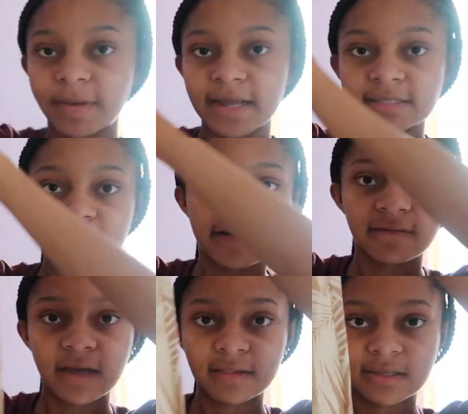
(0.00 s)
pants
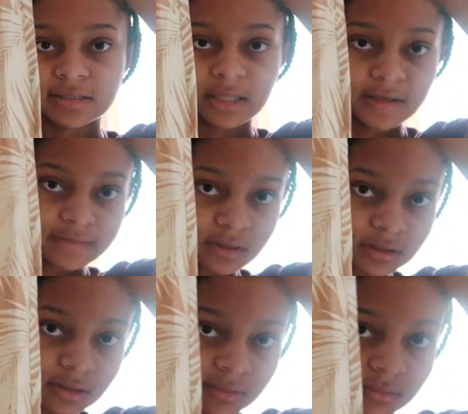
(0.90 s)
have like these leaves on
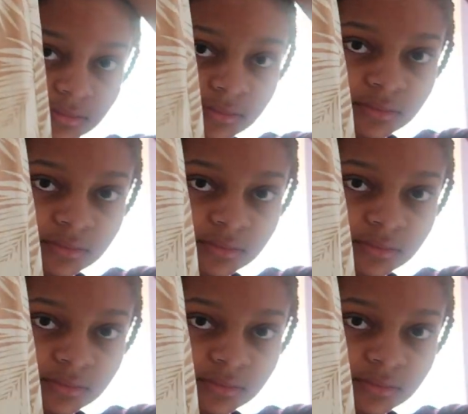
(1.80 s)
them.